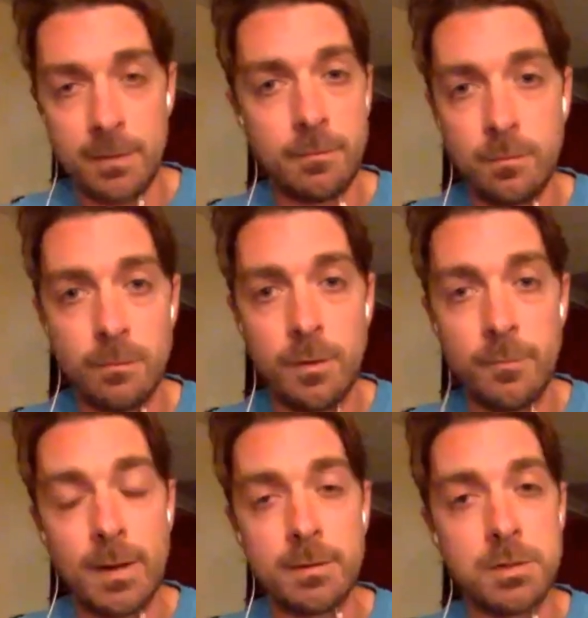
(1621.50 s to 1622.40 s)

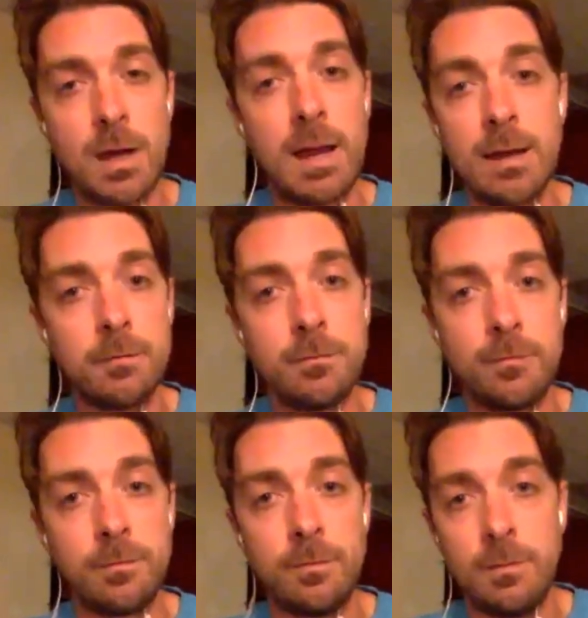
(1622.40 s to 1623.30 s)
been shy of
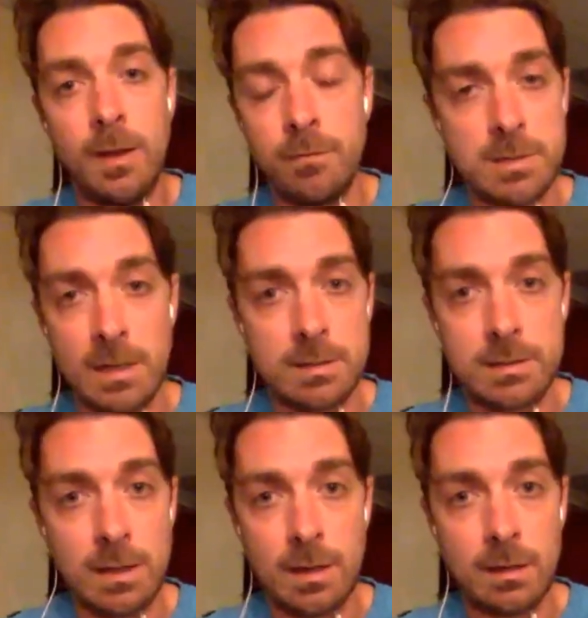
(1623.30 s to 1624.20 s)
ever
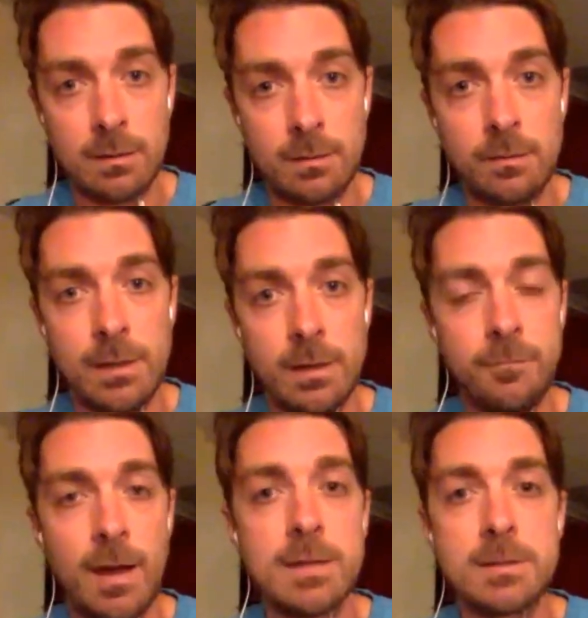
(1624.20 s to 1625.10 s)
since we hit
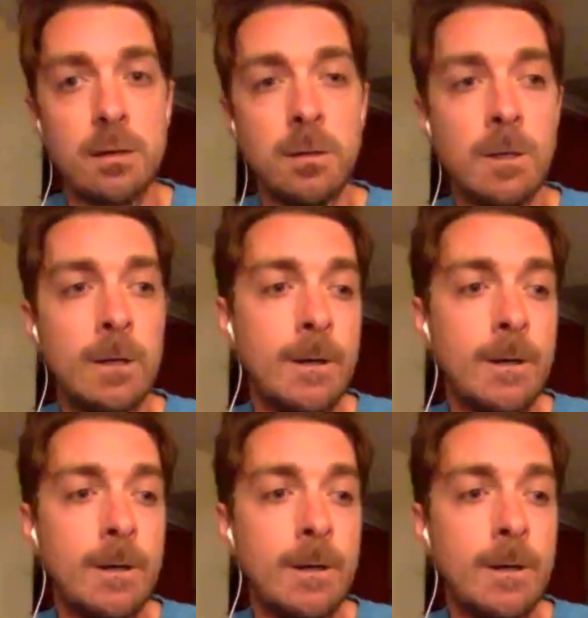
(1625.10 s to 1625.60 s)
FI. So